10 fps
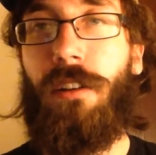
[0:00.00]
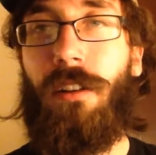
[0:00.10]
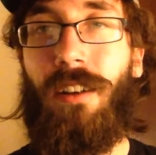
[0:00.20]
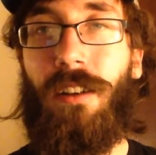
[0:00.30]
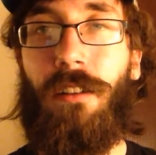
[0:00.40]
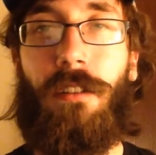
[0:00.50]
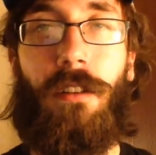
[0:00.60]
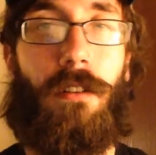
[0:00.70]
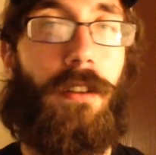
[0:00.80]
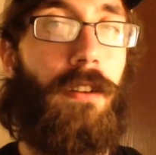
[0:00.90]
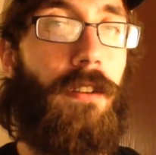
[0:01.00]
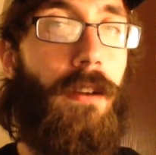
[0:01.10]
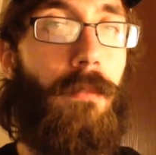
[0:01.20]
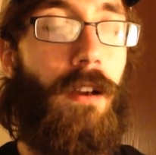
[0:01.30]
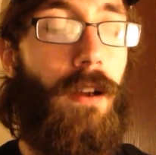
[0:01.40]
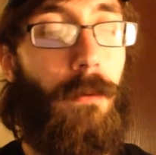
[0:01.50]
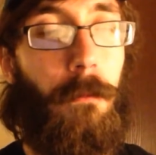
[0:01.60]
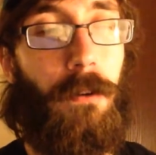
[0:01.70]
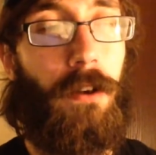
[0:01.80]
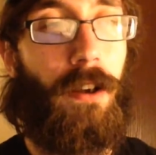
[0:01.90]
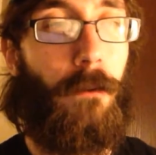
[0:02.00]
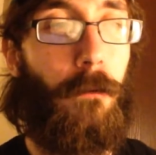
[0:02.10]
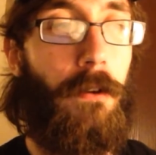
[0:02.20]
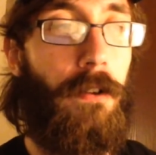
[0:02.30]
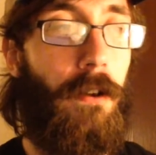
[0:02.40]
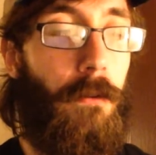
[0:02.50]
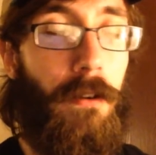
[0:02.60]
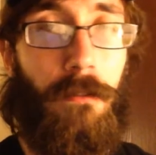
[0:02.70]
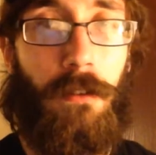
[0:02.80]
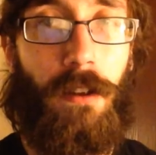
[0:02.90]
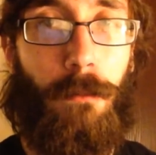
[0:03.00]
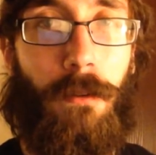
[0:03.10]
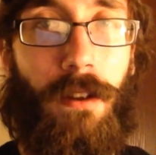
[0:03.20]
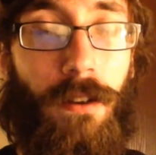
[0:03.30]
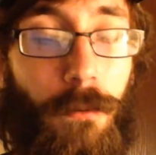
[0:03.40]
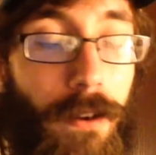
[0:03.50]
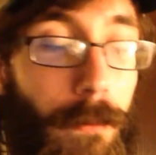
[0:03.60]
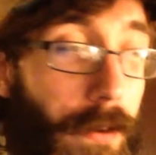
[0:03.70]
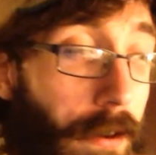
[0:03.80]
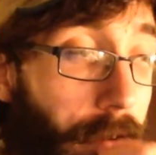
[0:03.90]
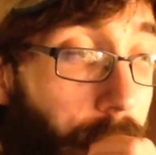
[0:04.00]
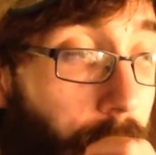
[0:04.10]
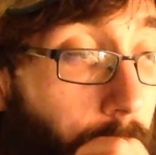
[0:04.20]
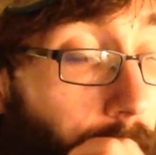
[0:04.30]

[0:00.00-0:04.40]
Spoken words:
easy to conceal at the same time. I mean, you can't really tell when I have a dip in anyway because of my